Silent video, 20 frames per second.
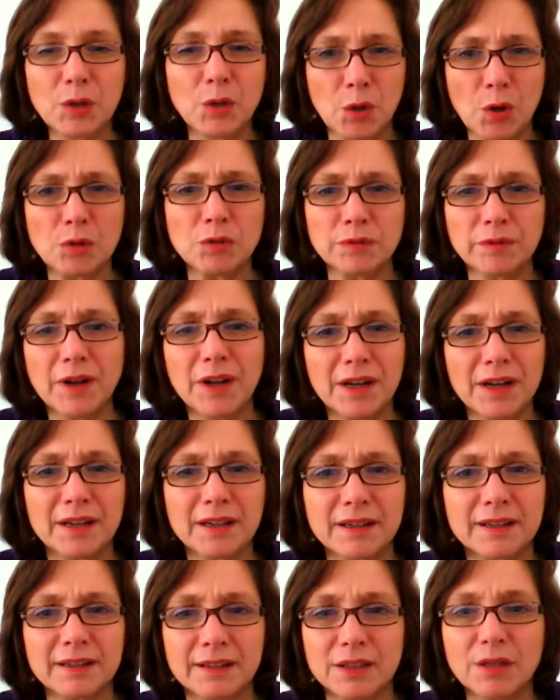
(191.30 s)
good
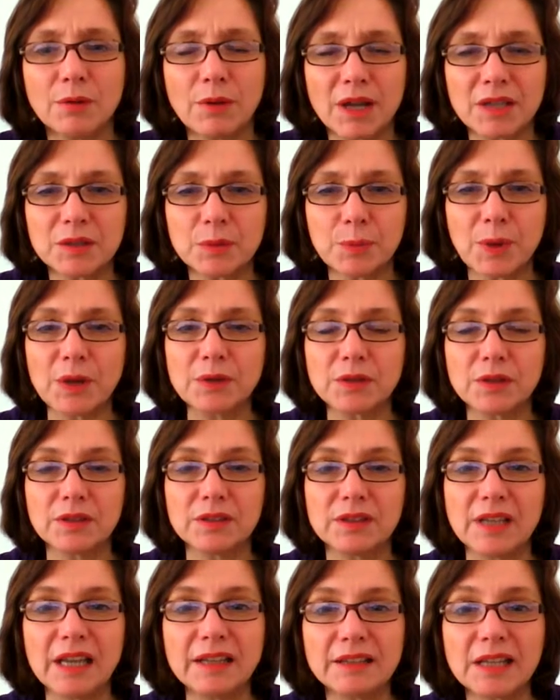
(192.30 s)
work, you are supposed
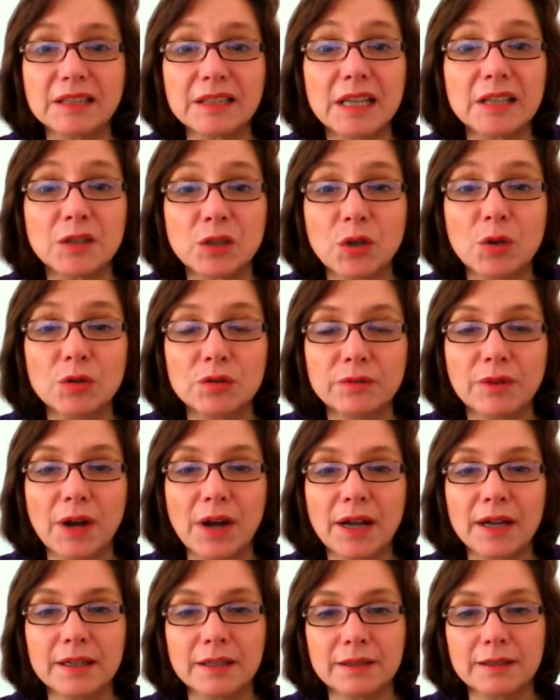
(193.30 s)
to think that it's good
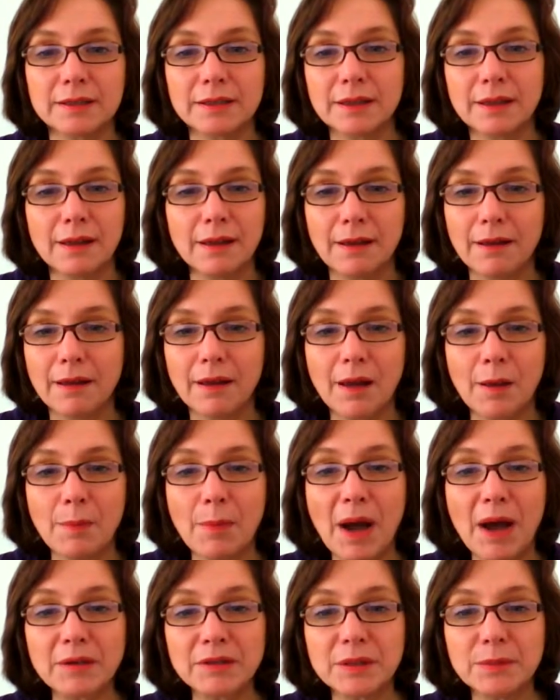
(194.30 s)
work,
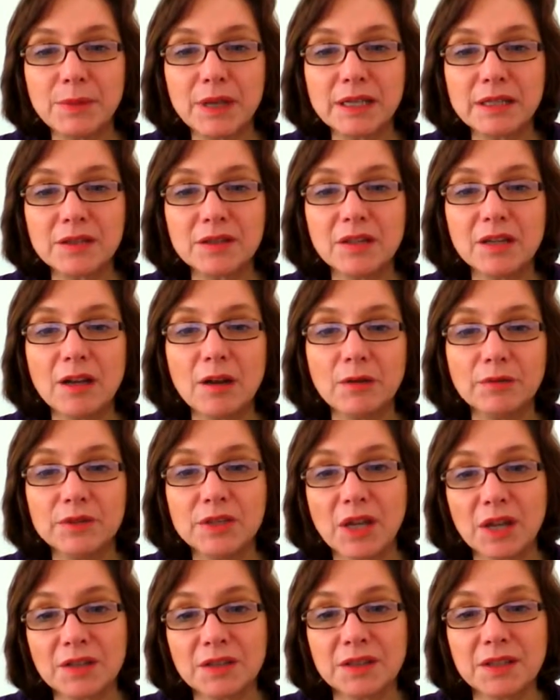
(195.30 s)
about the Ministry
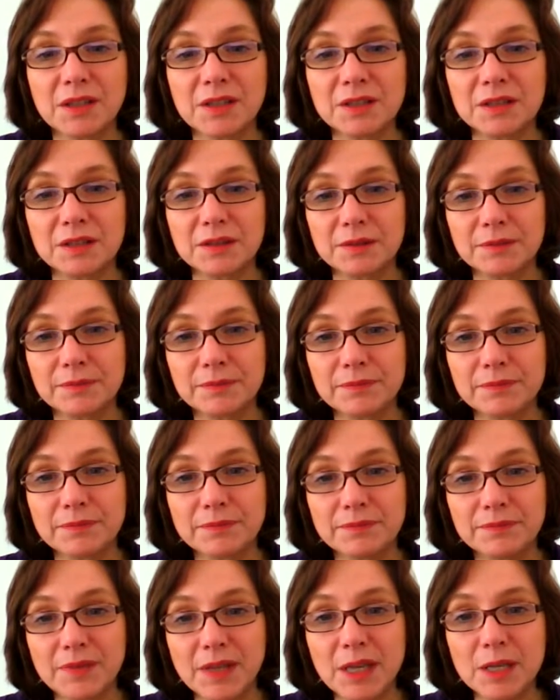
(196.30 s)
of Justice
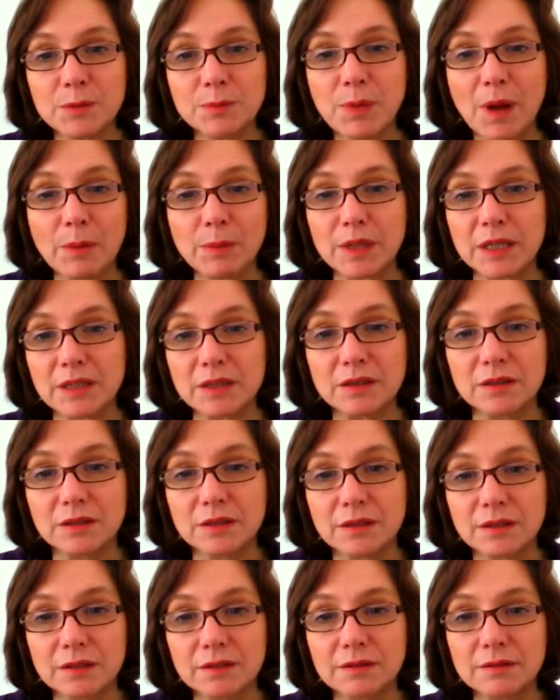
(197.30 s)
is published.
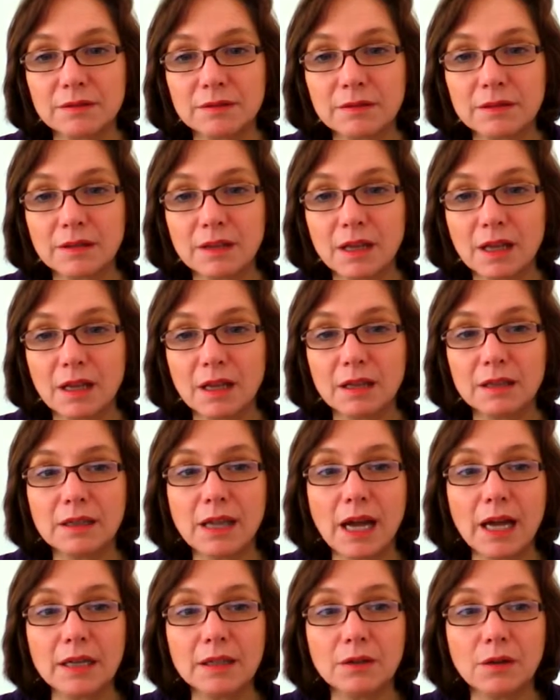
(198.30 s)

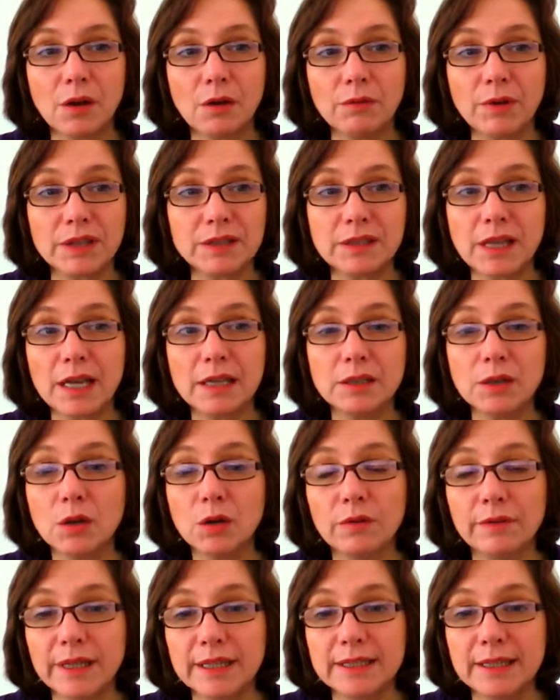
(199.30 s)
Like what they
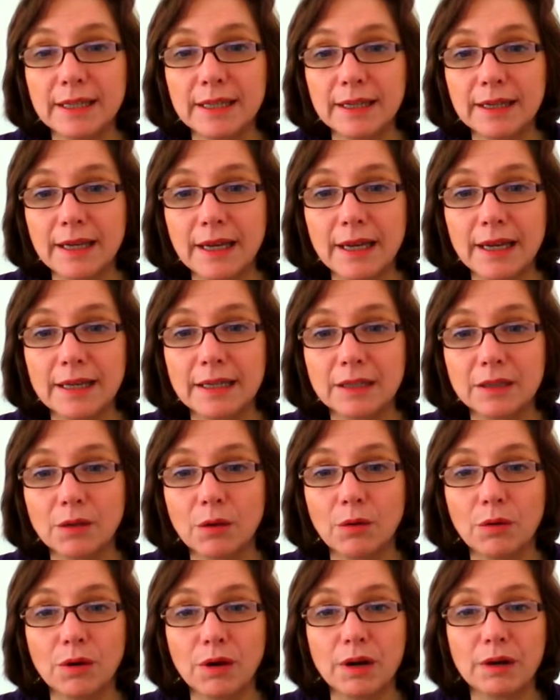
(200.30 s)
do with
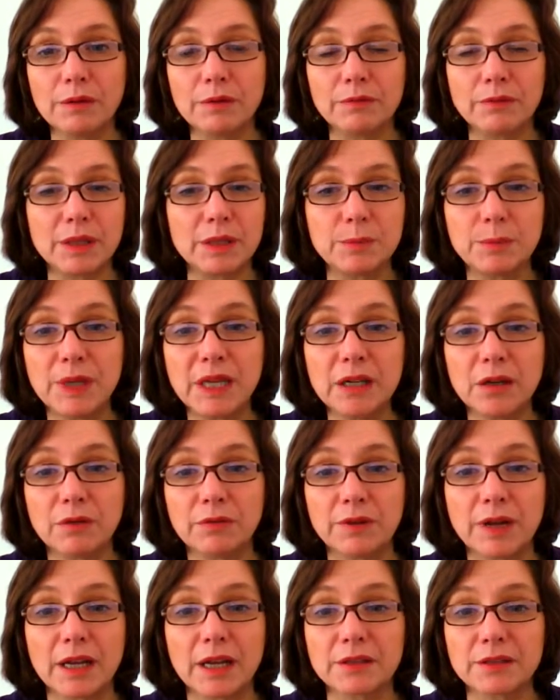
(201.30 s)
DNA or with
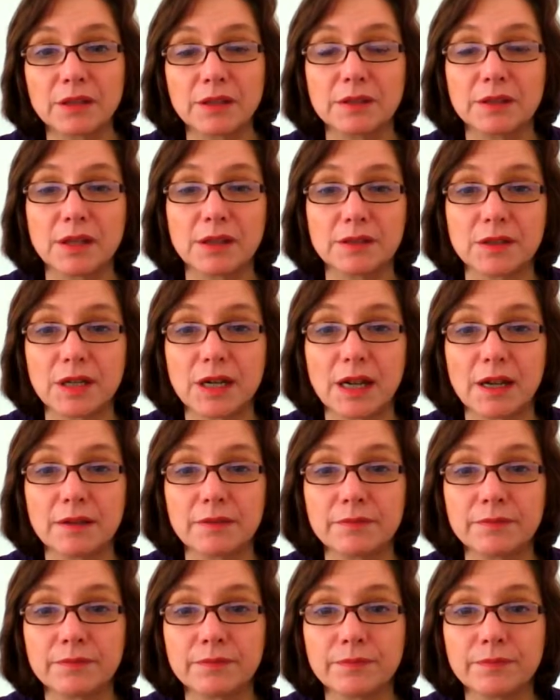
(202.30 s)
pedophiles, etc.